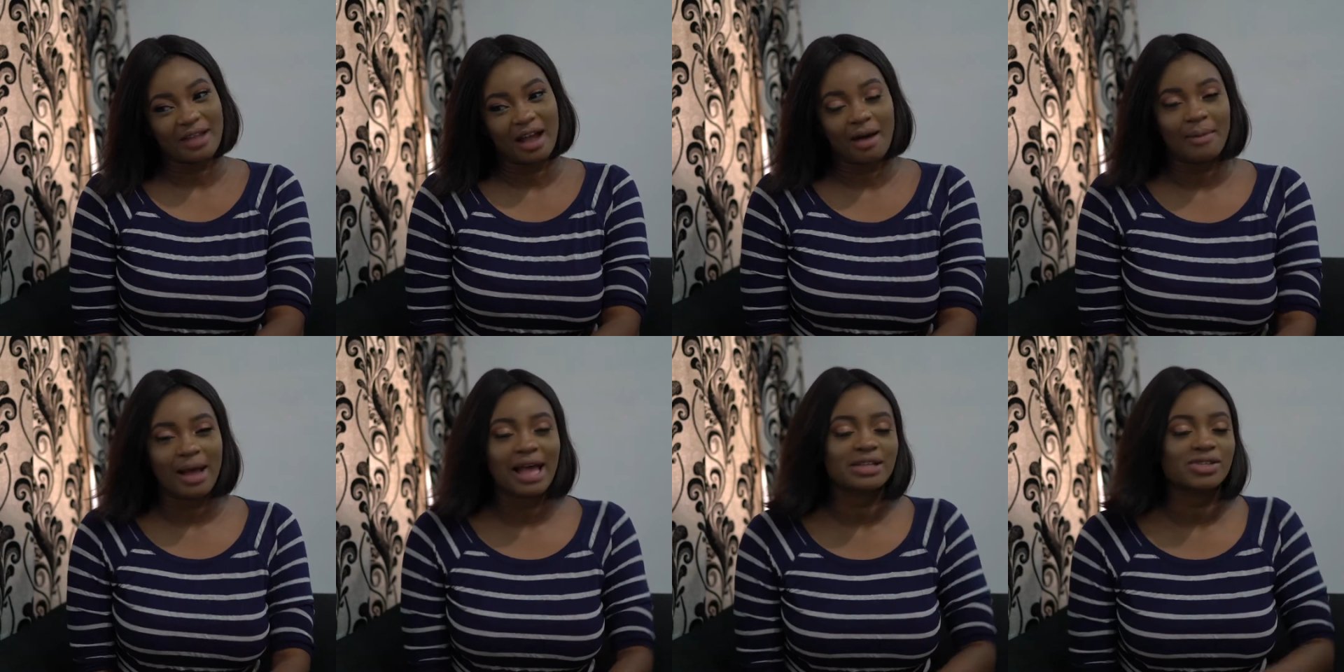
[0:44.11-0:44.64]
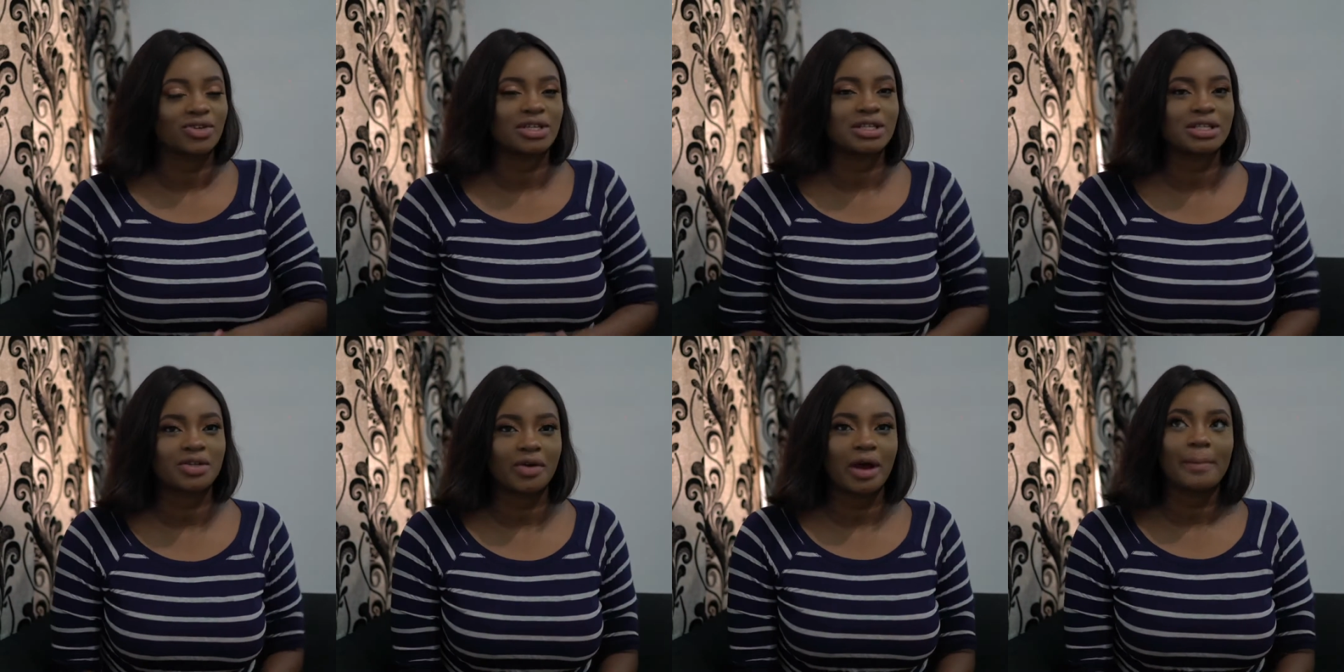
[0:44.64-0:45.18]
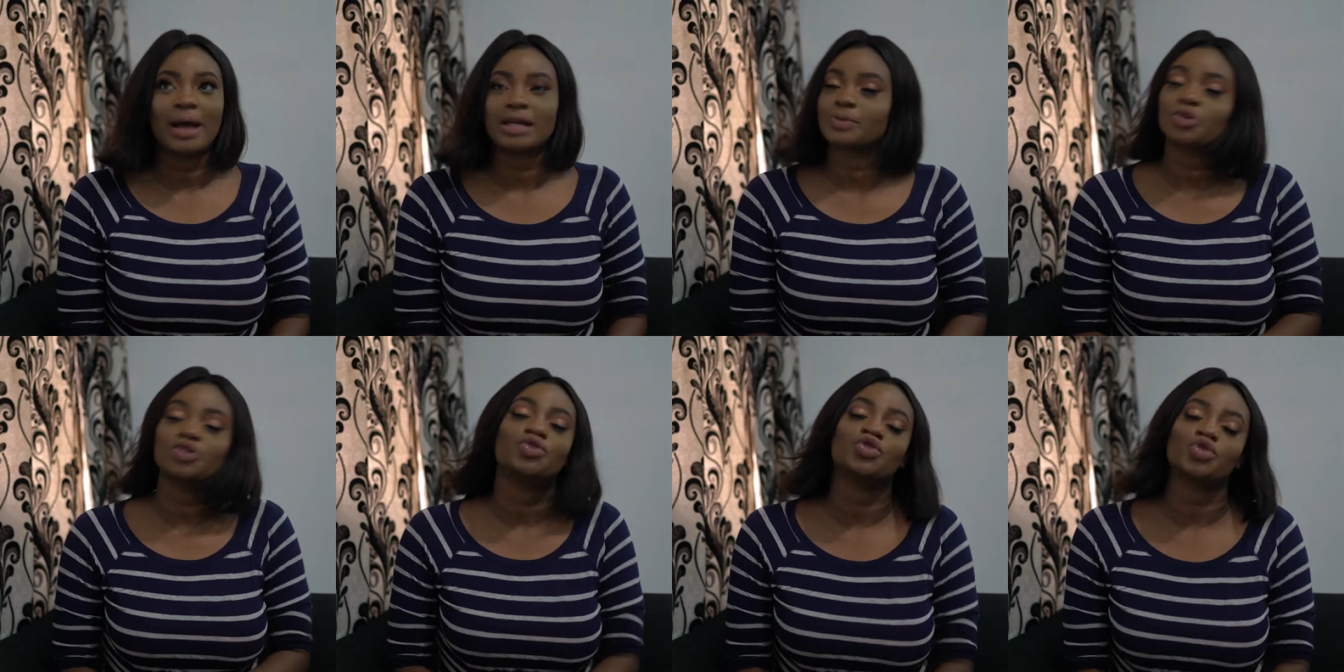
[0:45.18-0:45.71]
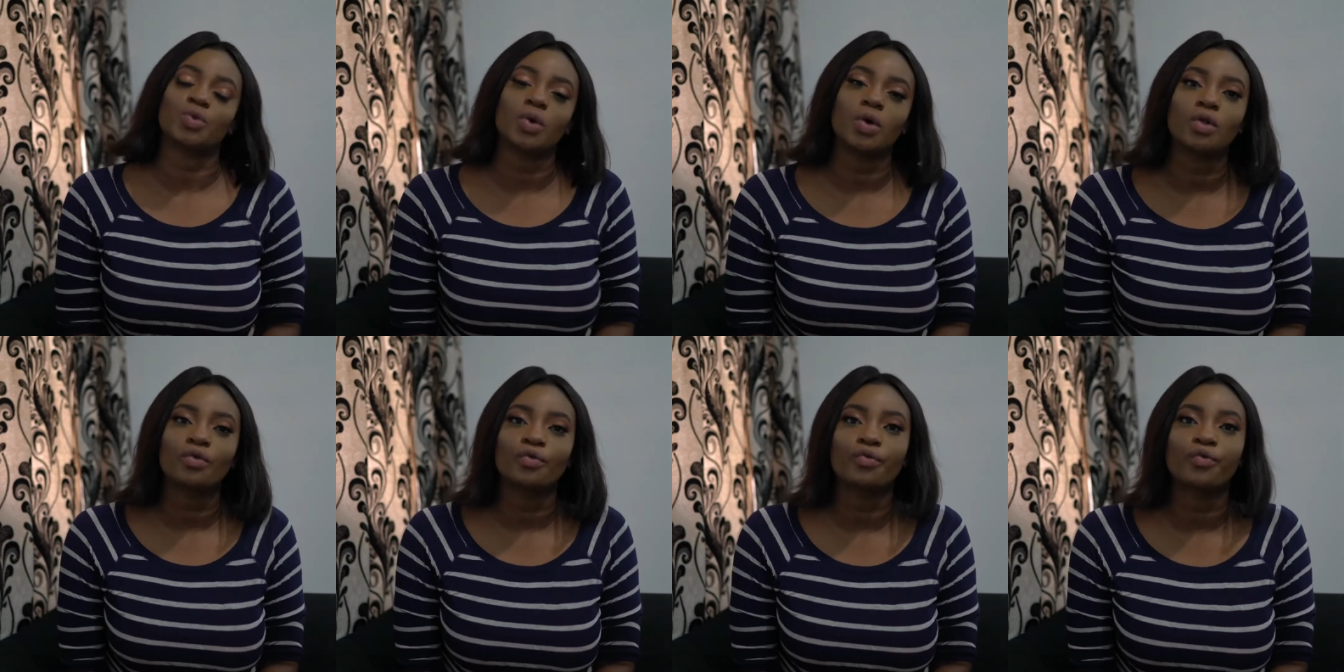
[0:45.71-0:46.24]
I asked on Instagram, as per
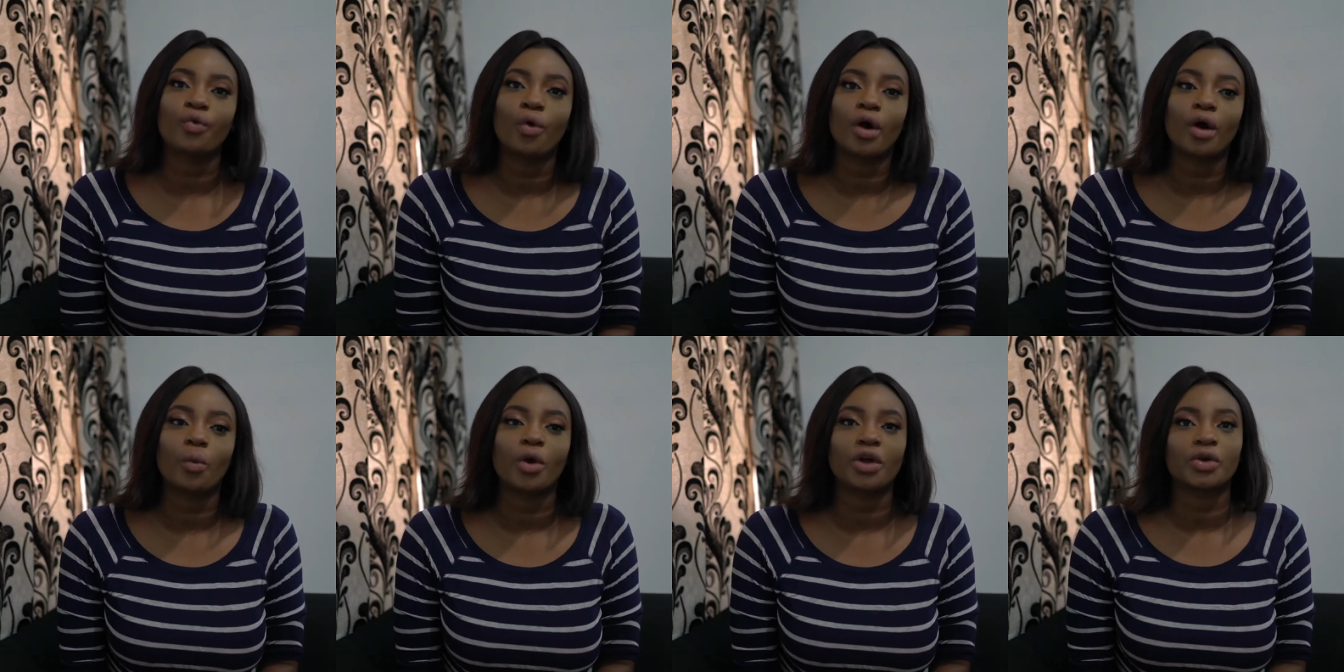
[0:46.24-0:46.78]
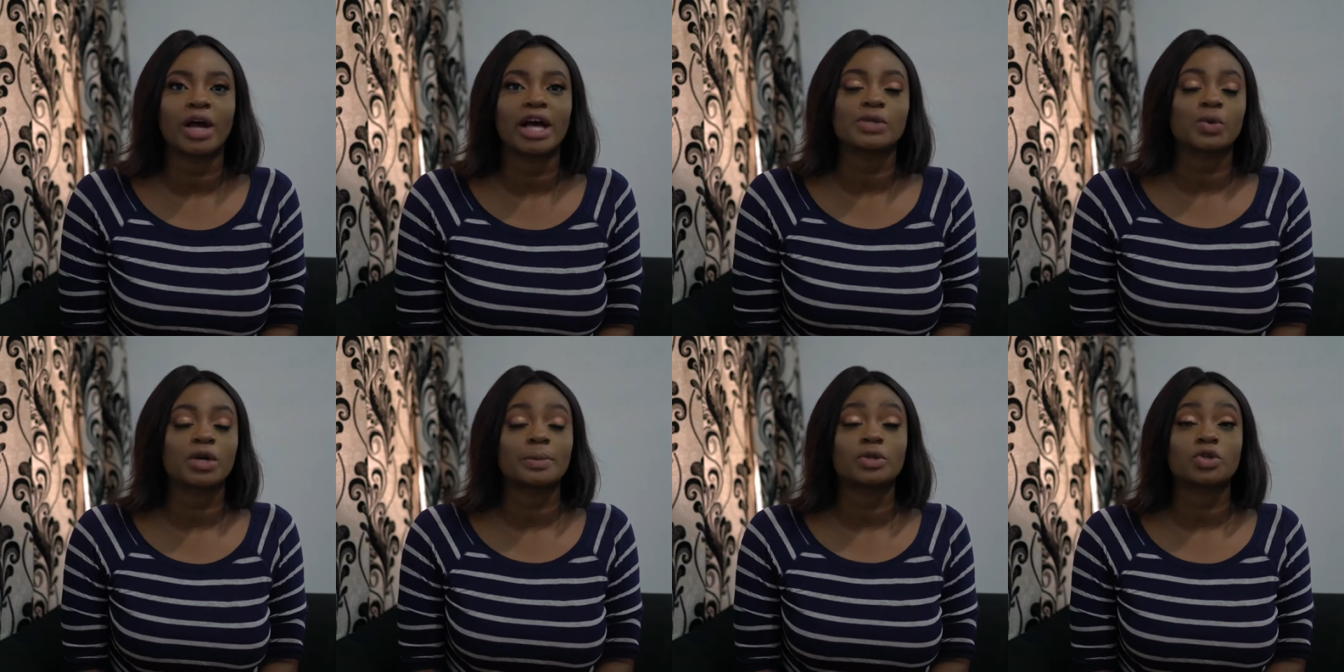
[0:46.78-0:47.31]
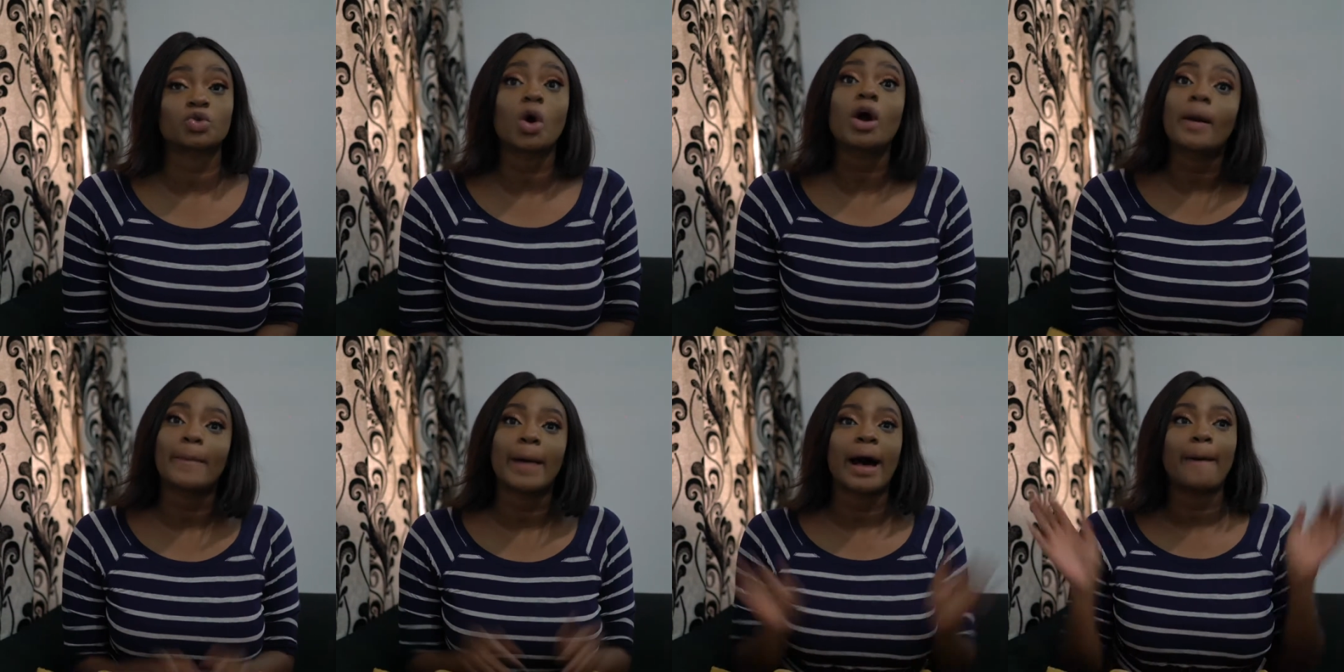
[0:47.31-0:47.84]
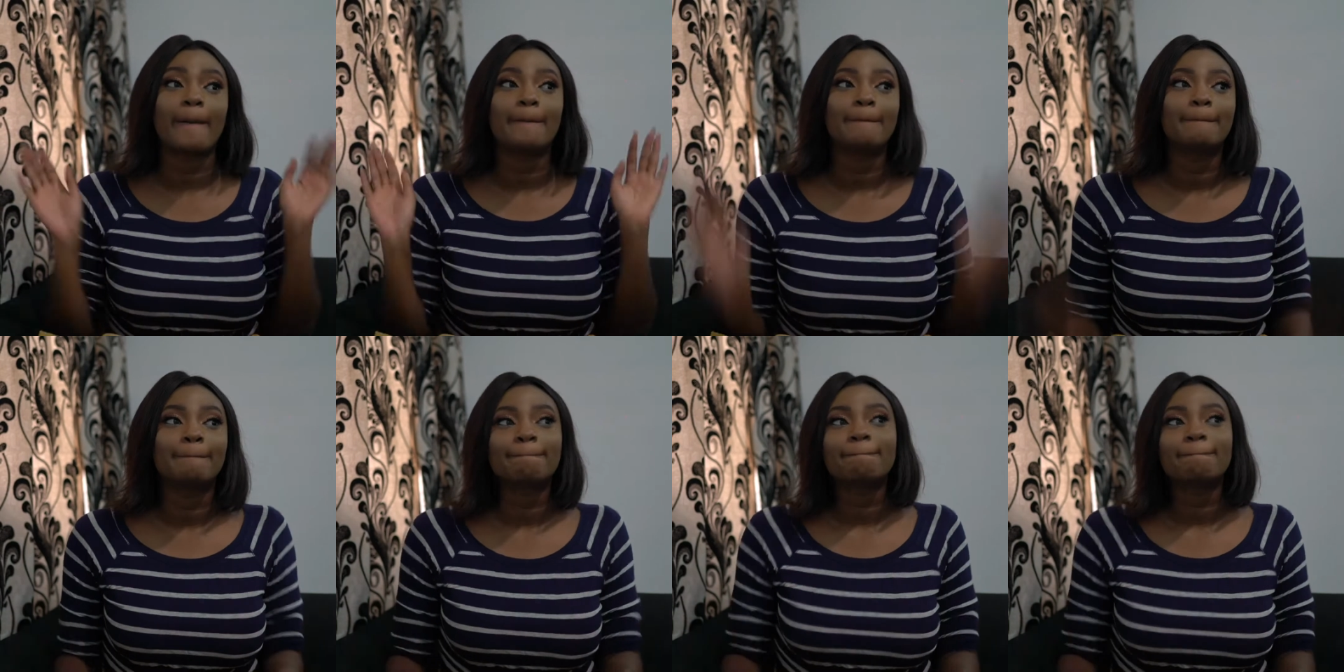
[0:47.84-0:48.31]
usual, for what you guys wanted me to talk about.